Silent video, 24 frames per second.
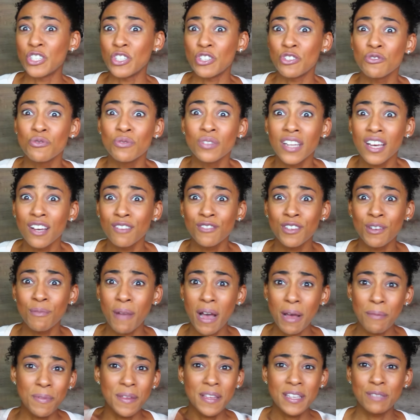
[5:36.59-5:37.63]
Do you love
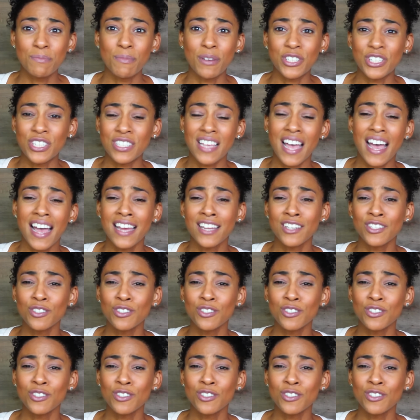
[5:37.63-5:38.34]
Yamapi as much as I